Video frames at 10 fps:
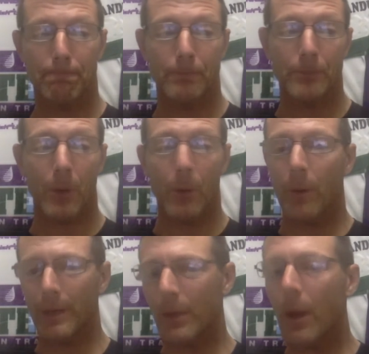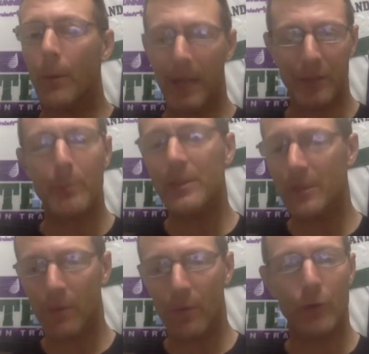So, I would ask
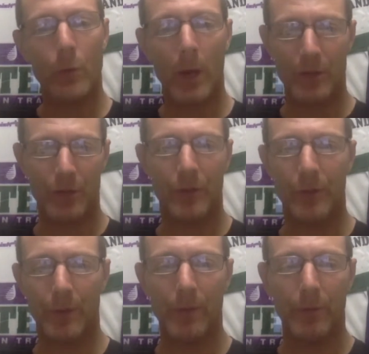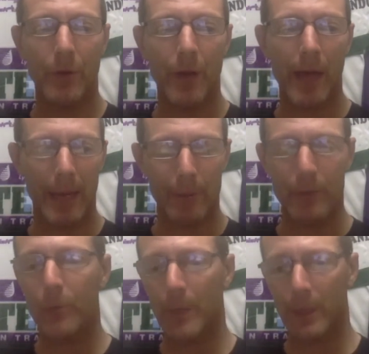myself those questions. If you're not able
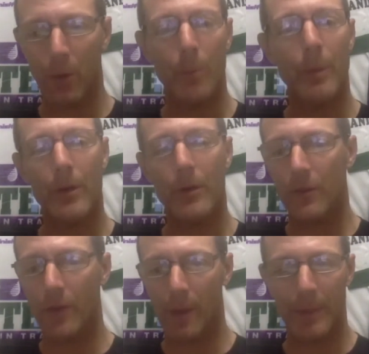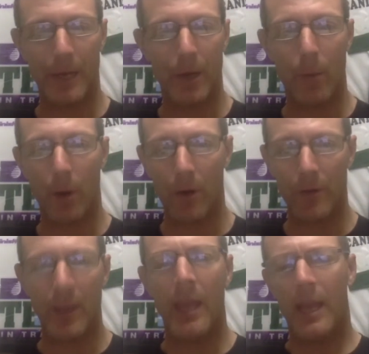to spend long periods of time in the aero
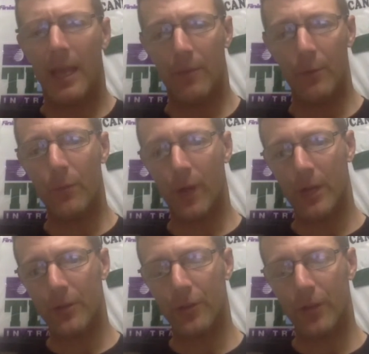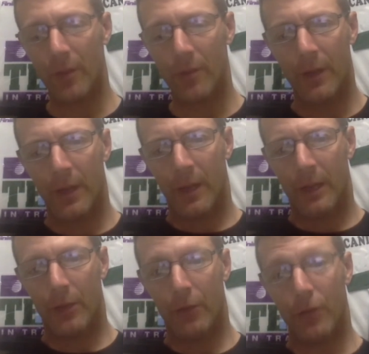bars, if you find yourself,
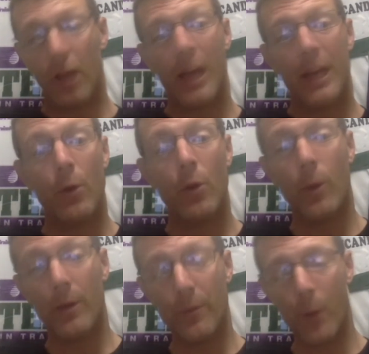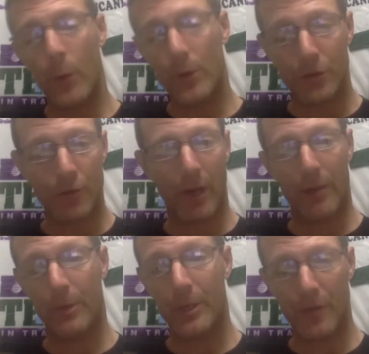sliding all the way forward to try
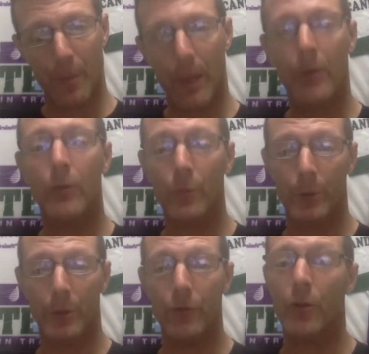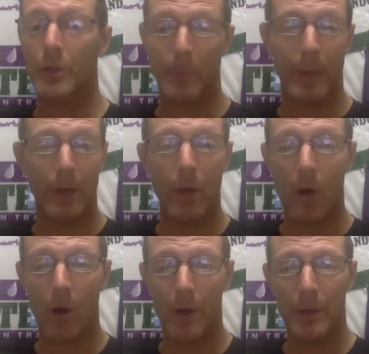and reach the pedals when you start to pedal
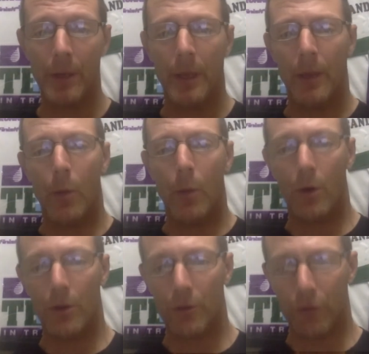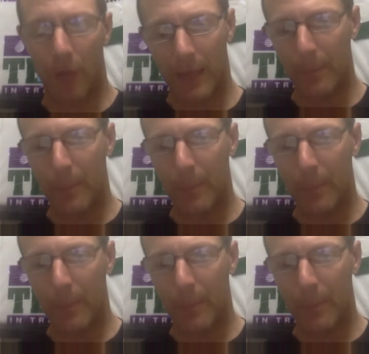hard, or you're sliding